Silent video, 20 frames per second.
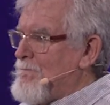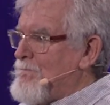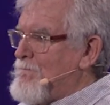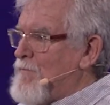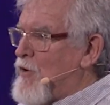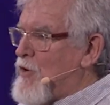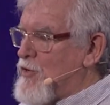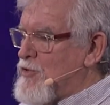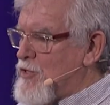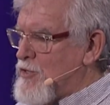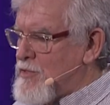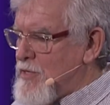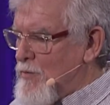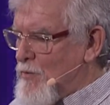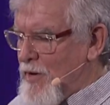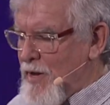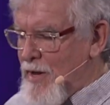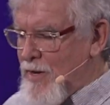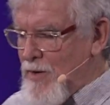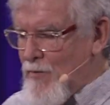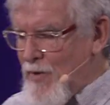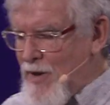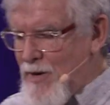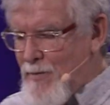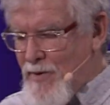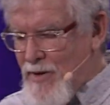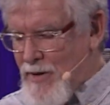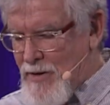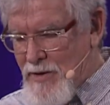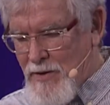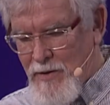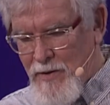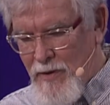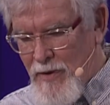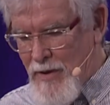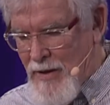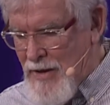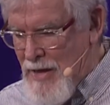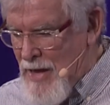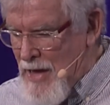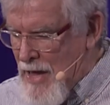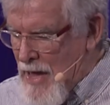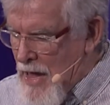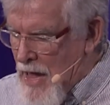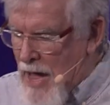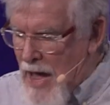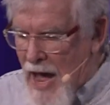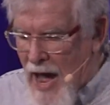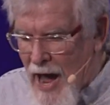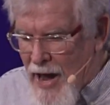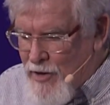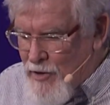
Because you're saying, well, now wait a minute. I